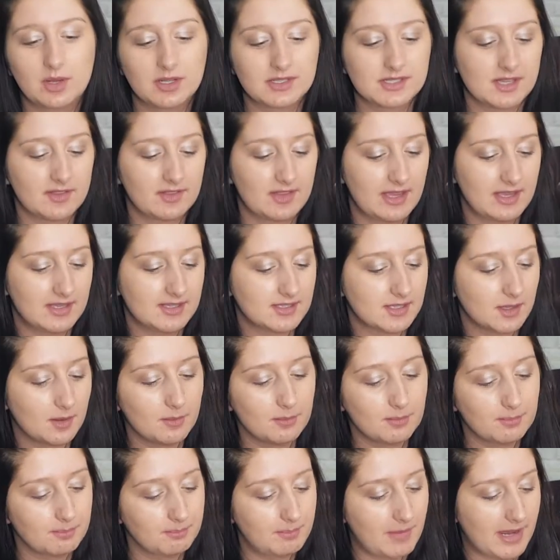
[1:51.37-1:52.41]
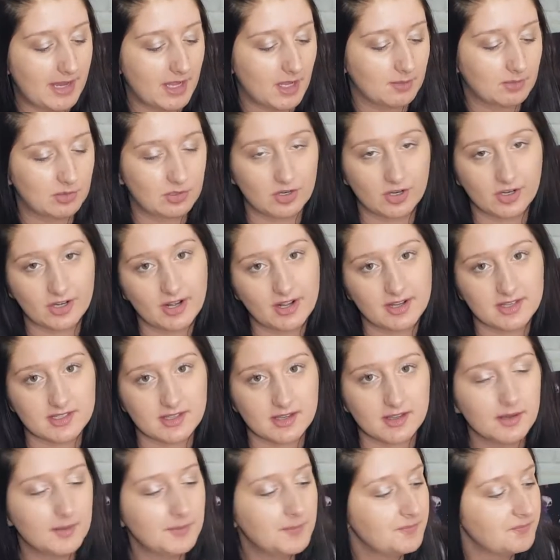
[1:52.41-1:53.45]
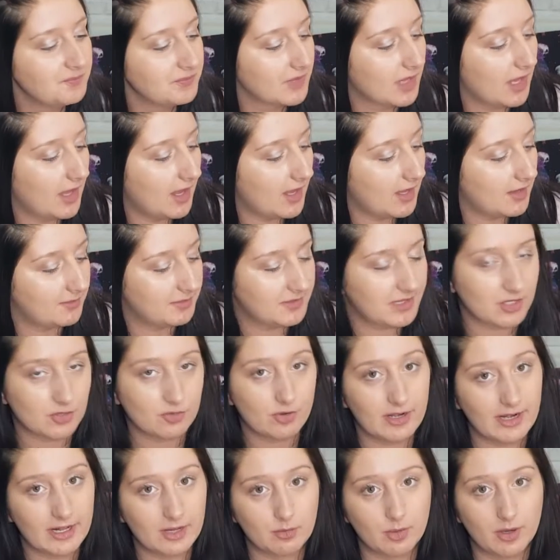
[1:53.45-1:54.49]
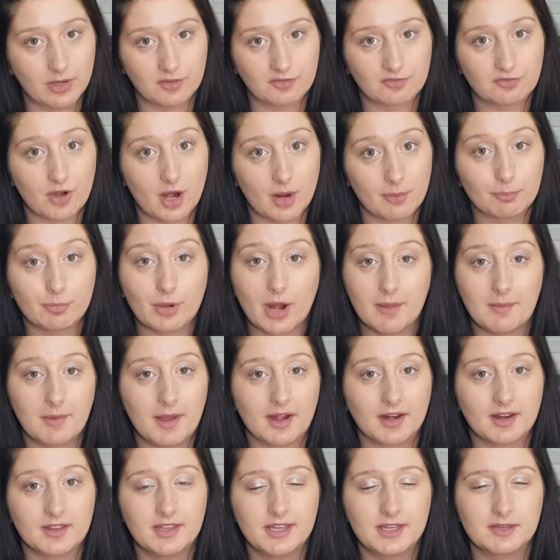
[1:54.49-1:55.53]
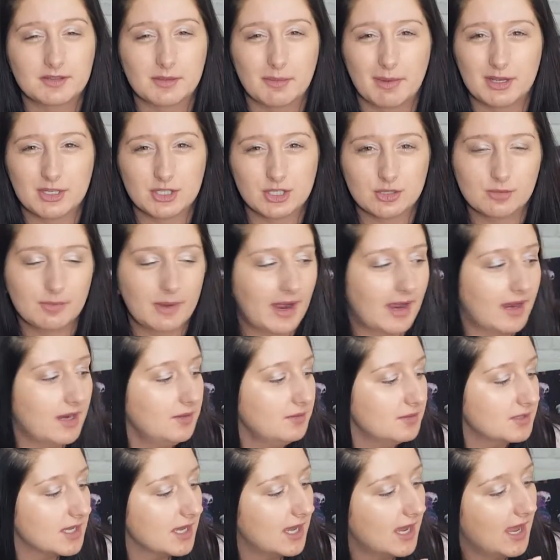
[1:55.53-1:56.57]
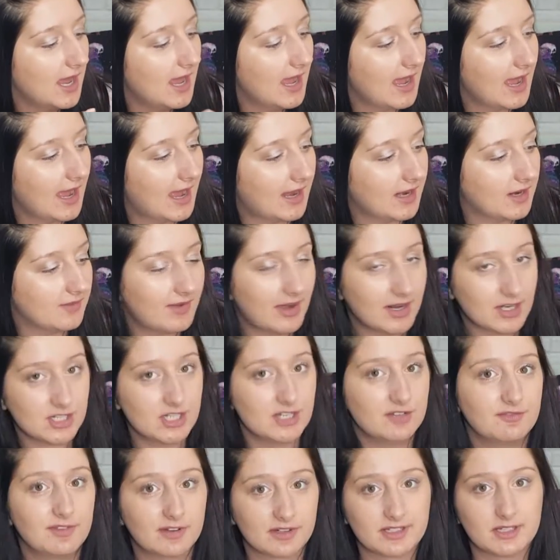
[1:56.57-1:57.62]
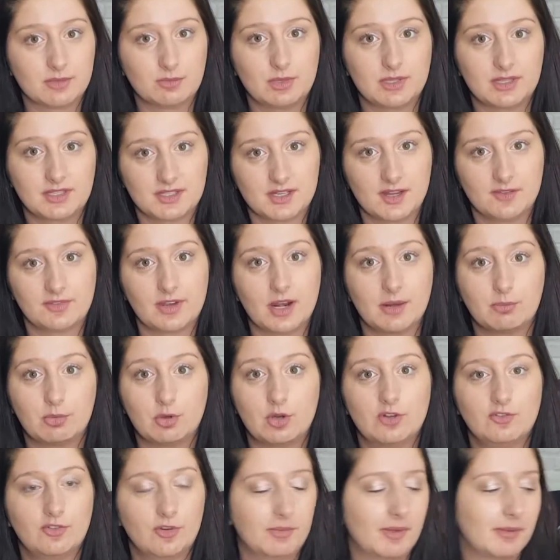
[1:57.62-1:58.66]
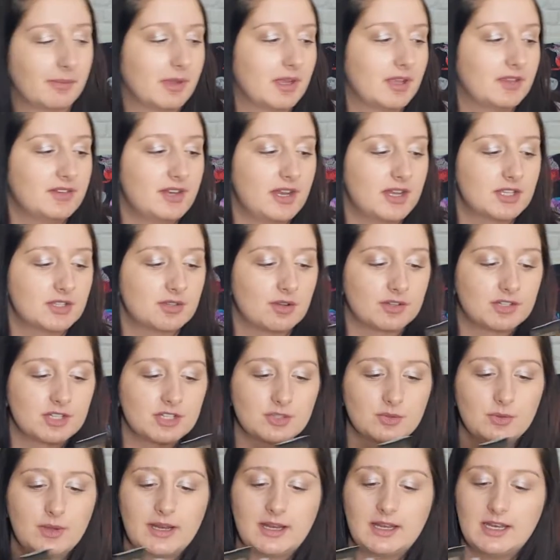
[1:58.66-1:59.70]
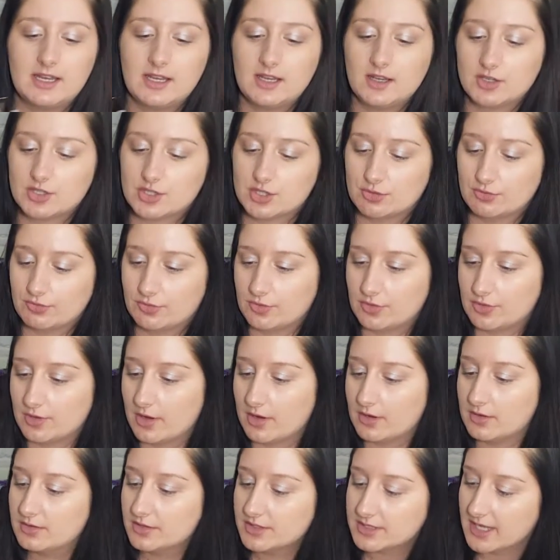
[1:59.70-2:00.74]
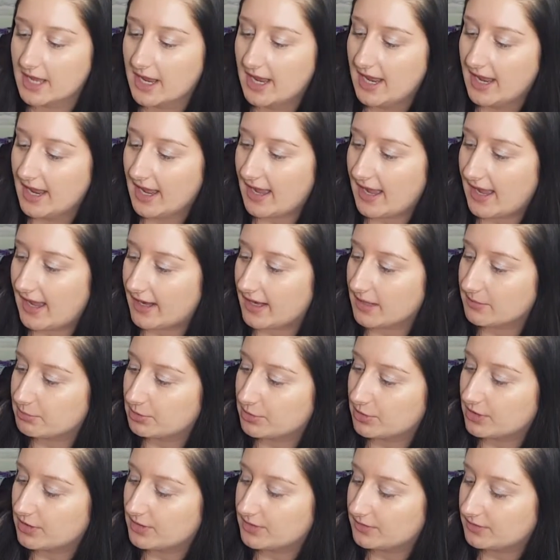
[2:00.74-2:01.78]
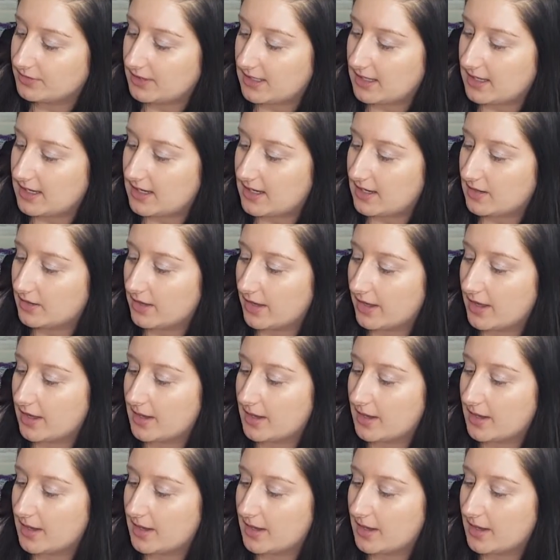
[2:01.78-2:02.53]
was this makeup organiser. The acrylic one from Primark. I think it's about £2, and I've actually filled it with stuff that I bought for my birthday, so I'll just quickly shoot through those. And I bought the